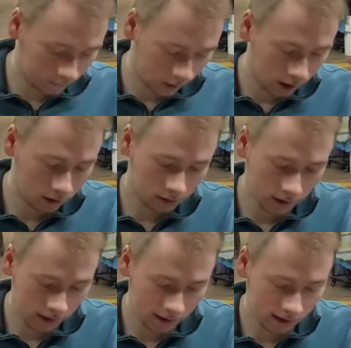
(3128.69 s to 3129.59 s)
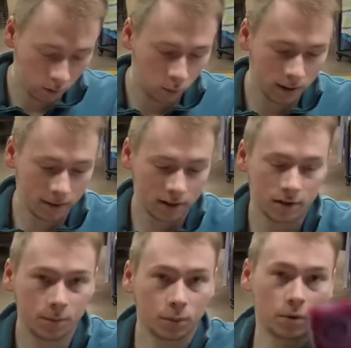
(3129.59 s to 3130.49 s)
Here's a
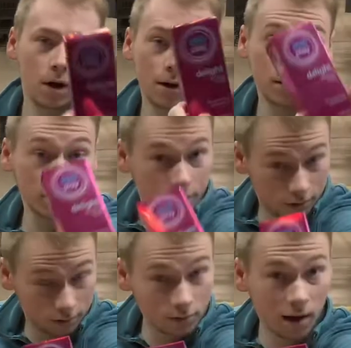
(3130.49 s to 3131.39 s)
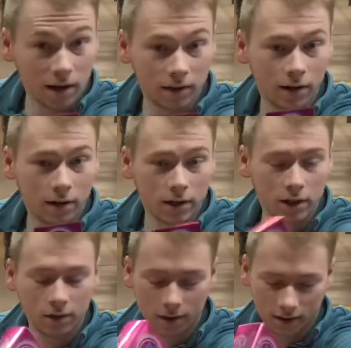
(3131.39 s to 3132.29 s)
women's product right there, you
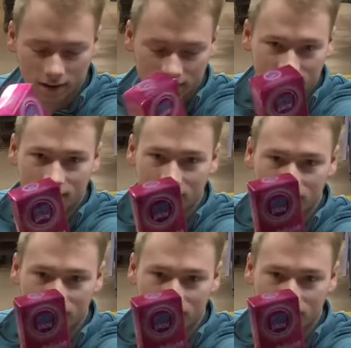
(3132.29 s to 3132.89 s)
guys. So